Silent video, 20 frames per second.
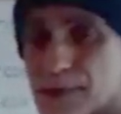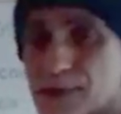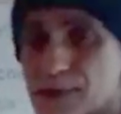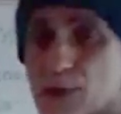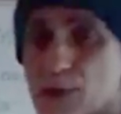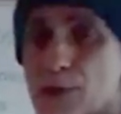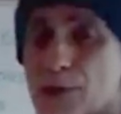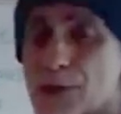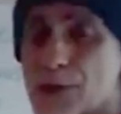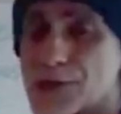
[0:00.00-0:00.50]

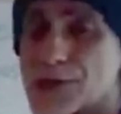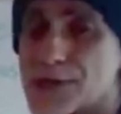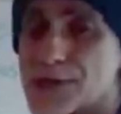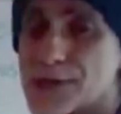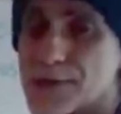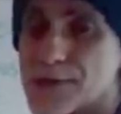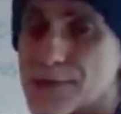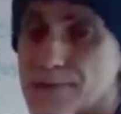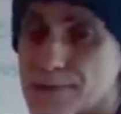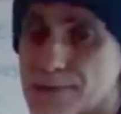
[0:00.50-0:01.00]

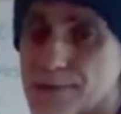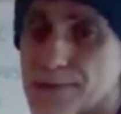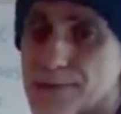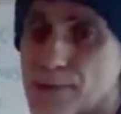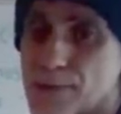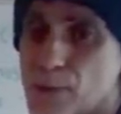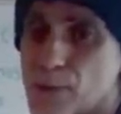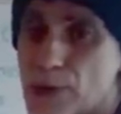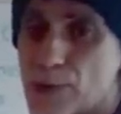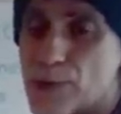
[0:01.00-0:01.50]
Taurus,
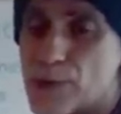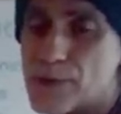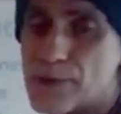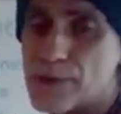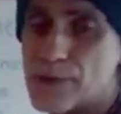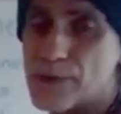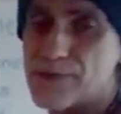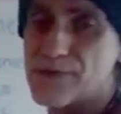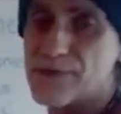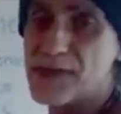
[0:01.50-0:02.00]
where
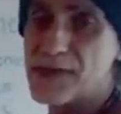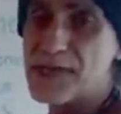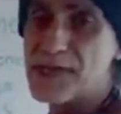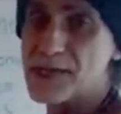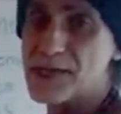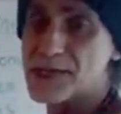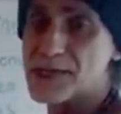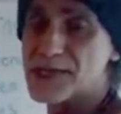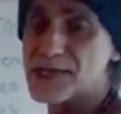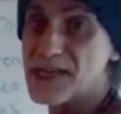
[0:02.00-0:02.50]

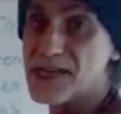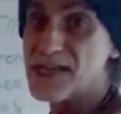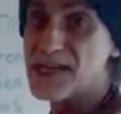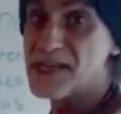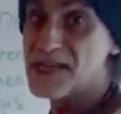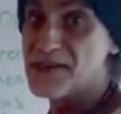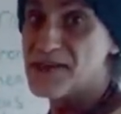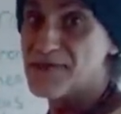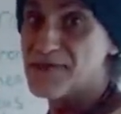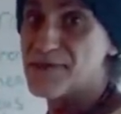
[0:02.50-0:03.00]
Venus,
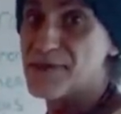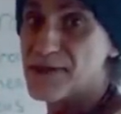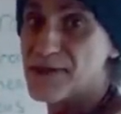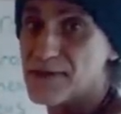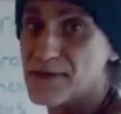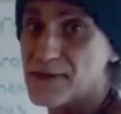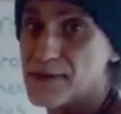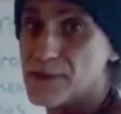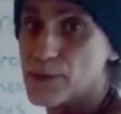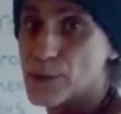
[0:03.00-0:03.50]
Eve,
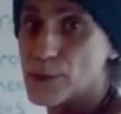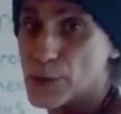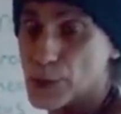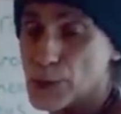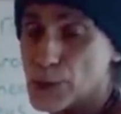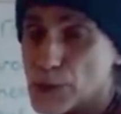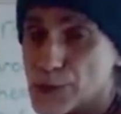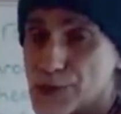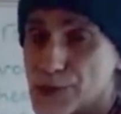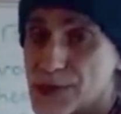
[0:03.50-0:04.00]

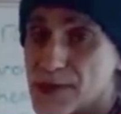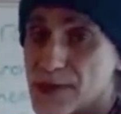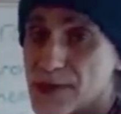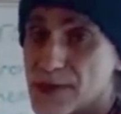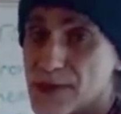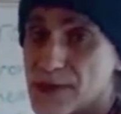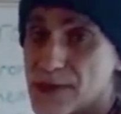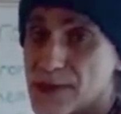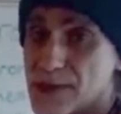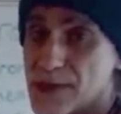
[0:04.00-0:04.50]
rules,
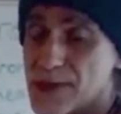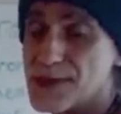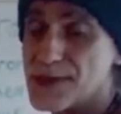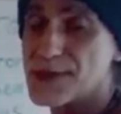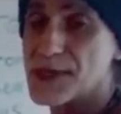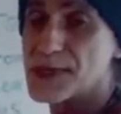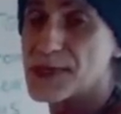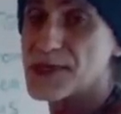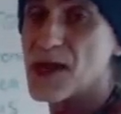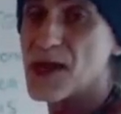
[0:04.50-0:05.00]

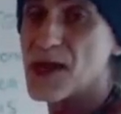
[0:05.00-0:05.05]
is the